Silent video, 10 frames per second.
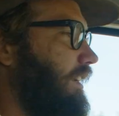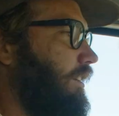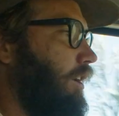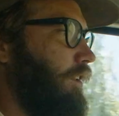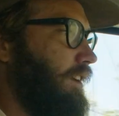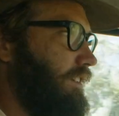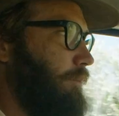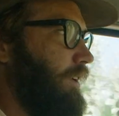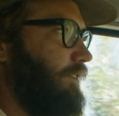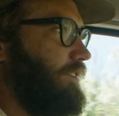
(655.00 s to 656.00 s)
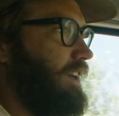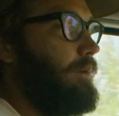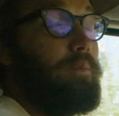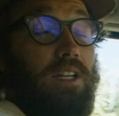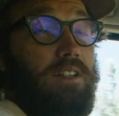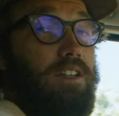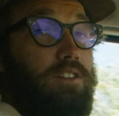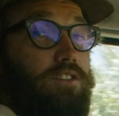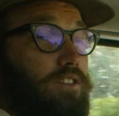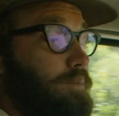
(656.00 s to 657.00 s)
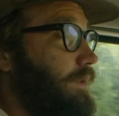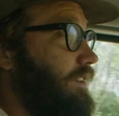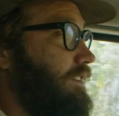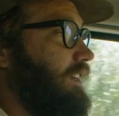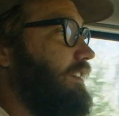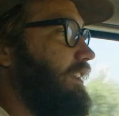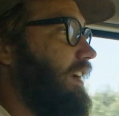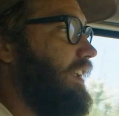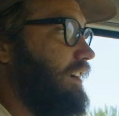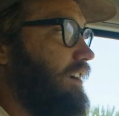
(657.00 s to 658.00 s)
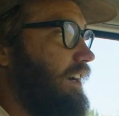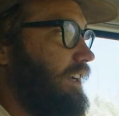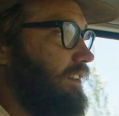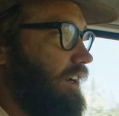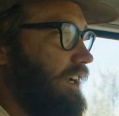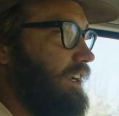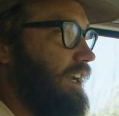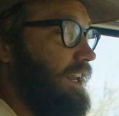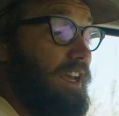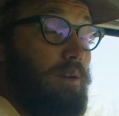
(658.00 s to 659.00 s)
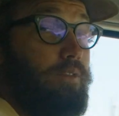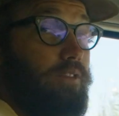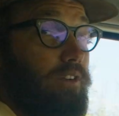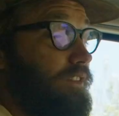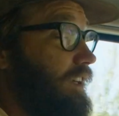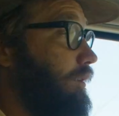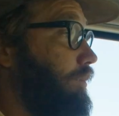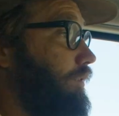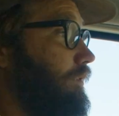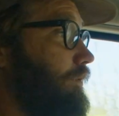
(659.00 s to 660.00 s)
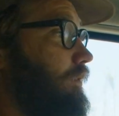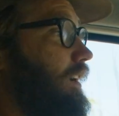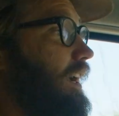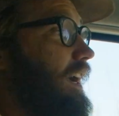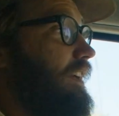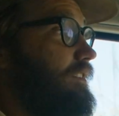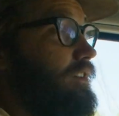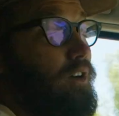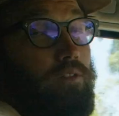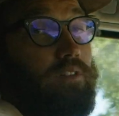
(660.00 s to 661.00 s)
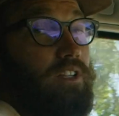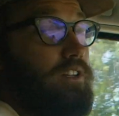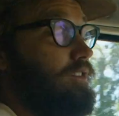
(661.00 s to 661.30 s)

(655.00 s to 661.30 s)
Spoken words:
I don't know, there's a bit of something that's just missing that a kite like an Amp, for example, has over the